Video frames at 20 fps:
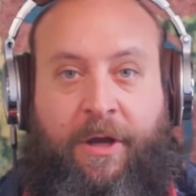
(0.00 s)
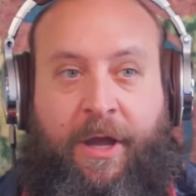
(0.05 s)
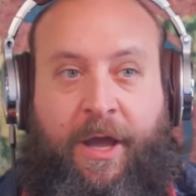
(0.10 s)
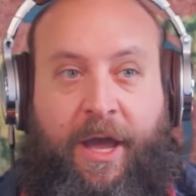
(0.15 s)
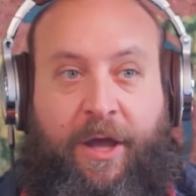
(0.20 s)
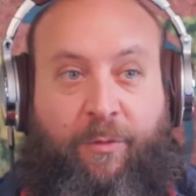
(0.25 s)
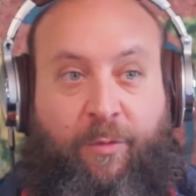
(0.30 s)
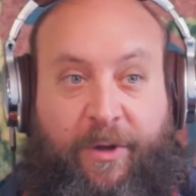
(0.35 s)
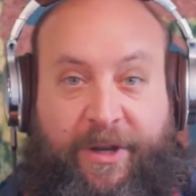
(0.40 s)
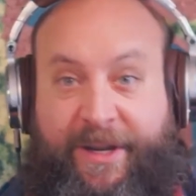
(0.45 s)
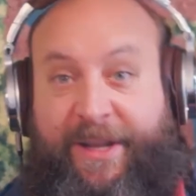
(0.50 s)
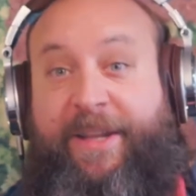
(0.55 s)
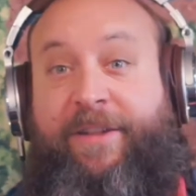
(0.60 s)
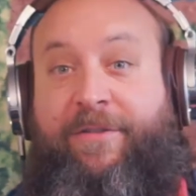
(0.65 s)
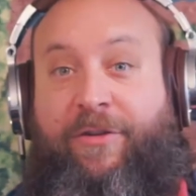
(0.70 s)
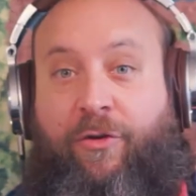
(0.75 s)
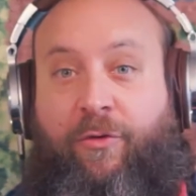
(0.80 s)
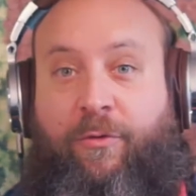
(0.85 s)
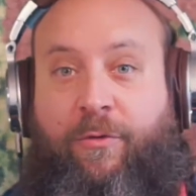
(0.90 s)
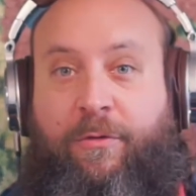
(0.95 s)
And we need
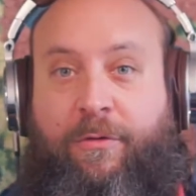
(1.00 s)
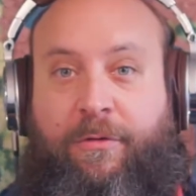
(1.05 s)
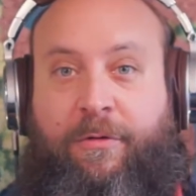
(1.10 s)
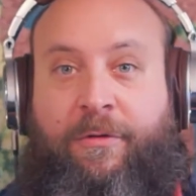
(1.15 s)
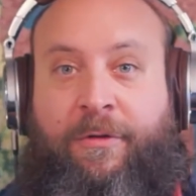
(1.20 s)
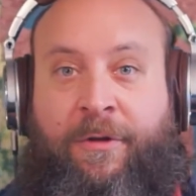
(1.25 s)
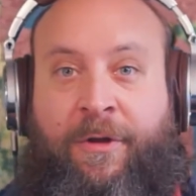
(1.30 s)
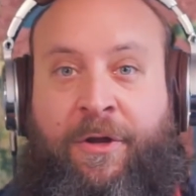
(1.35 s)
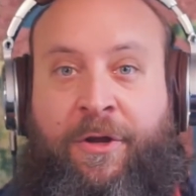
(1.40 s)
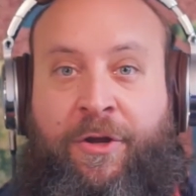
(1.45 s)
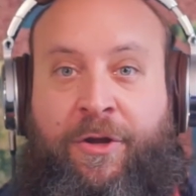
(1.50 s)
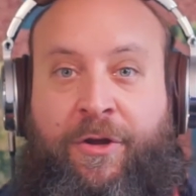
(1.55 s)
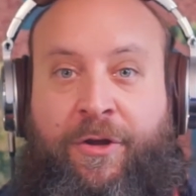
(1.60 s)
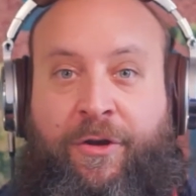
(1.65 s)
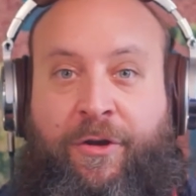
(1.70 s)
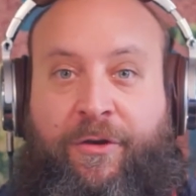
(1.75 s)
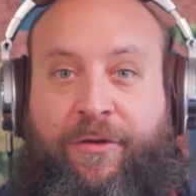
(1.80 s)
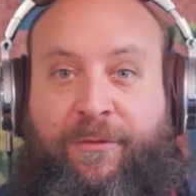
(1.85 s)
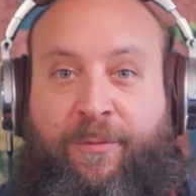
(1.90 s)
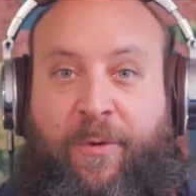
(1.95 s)
to.
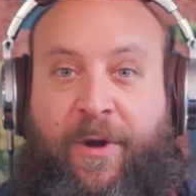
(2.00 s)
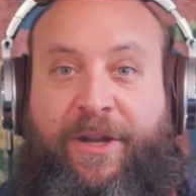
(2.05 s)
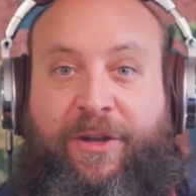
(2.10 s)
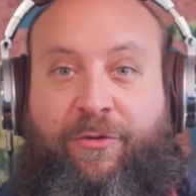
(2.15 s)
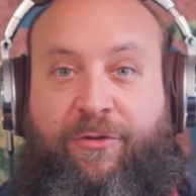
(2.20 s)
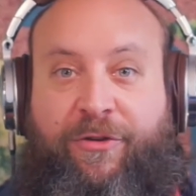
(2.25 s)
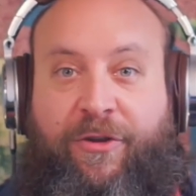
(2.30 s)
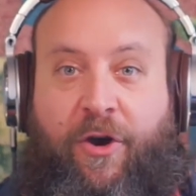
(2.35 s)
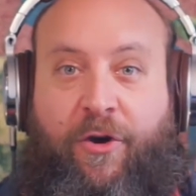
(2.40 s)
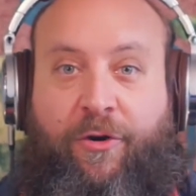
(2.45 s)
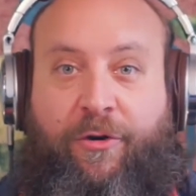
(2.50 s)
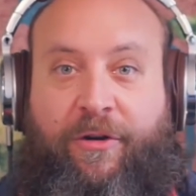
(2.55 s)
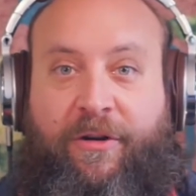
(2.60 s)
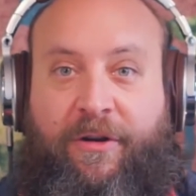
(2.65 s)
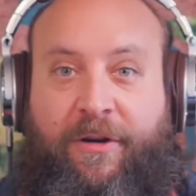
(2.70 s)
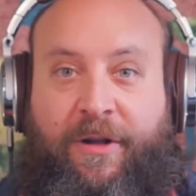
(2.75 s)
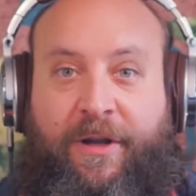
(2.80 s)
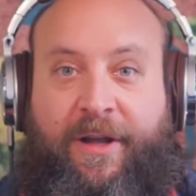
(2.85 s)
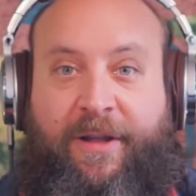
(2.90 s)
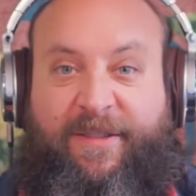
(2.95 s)
Because when you don't,
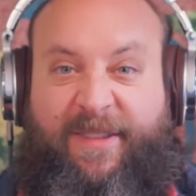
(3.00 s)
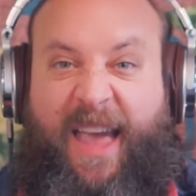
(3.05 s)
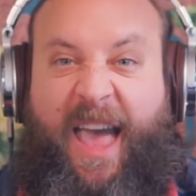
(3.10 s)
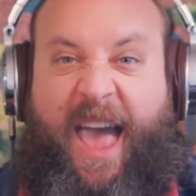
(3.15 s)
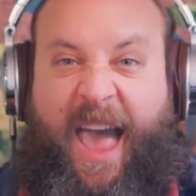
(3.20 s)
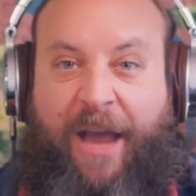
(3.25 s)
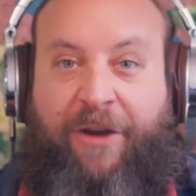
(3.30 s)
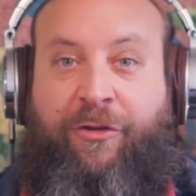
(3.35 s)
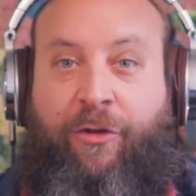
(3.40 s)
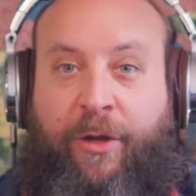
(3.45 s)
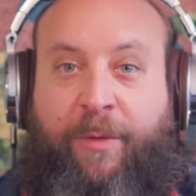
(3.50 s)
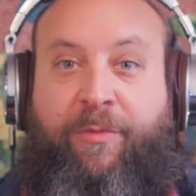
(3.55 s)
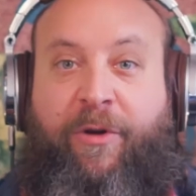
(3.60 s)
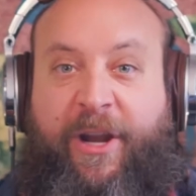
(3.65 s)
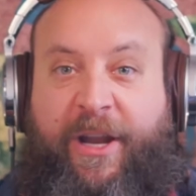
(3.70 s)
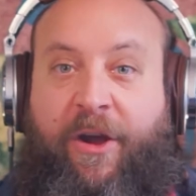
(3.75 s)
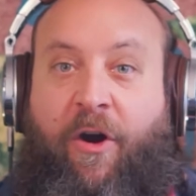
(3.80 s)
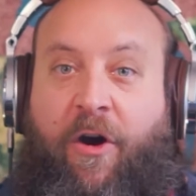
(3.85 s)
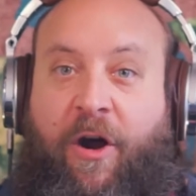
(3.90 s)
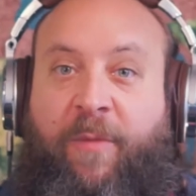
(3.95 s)
it's actually
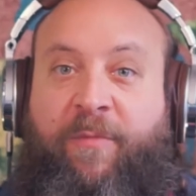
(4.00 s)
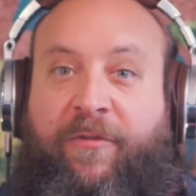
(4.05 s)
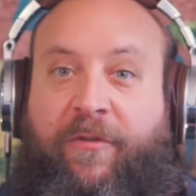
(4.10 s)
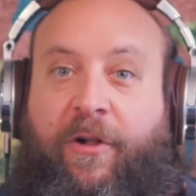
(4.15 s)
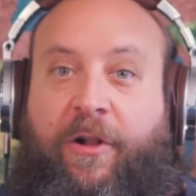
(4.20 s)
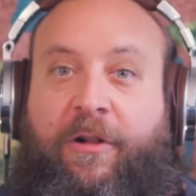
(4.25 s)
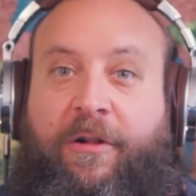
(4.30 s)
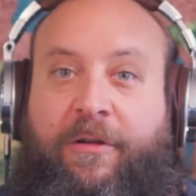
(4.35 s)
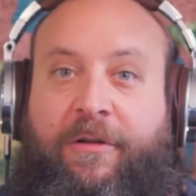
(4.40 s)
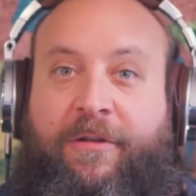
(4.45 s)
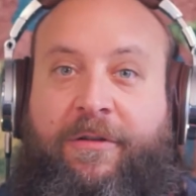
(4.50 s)
pretty harmful.